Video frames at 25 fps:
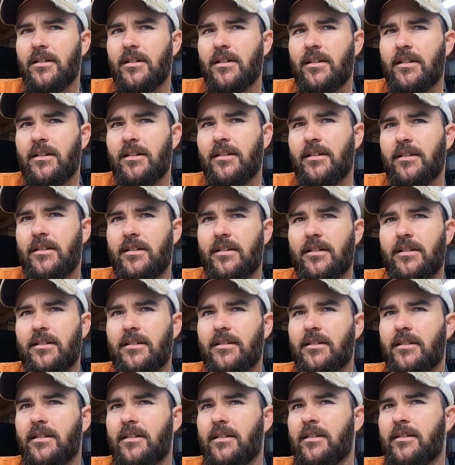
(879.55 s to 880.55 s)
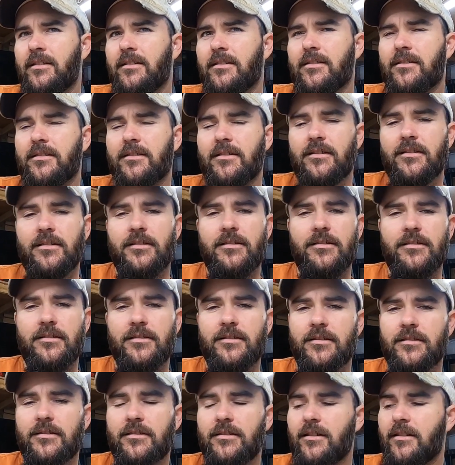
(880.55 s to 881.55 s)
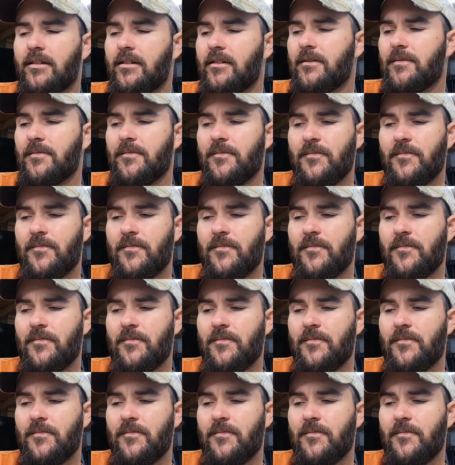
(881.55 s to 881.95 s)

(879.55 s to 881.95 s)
and it still is not